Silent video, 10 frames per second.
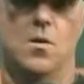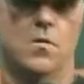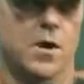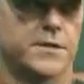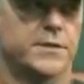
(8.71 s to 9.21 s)

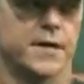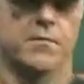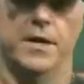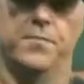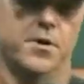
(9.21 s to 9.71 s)
Well, I tell you
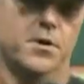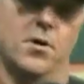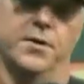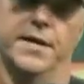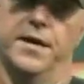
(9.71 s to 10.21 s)
what, he put it
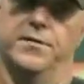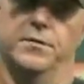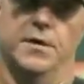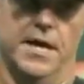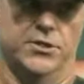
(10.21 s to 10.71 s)
all together
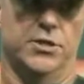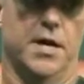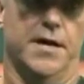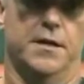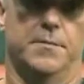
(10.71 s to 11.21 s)
last
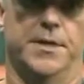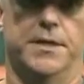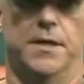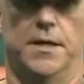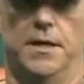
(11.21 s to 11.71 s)
night. I
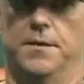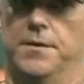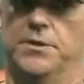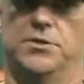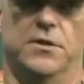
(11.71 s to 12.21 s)
mean, uh,
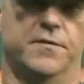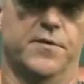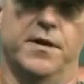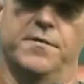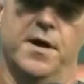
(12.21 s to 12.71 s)
his
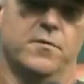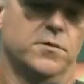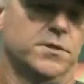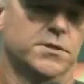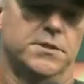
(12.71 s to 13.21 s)
delivery, I thought,
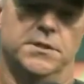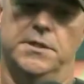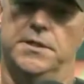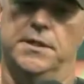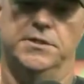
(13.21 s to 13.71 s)
was
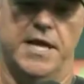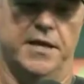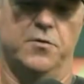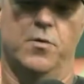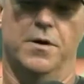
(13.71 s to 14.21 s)
uh,
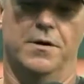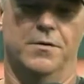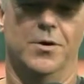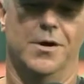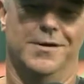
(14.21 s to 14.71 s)
exactly
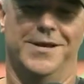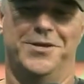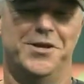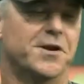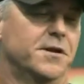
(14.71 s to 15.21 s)
where
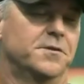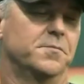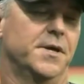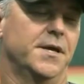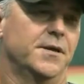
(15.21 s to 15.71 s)
he needed it to be.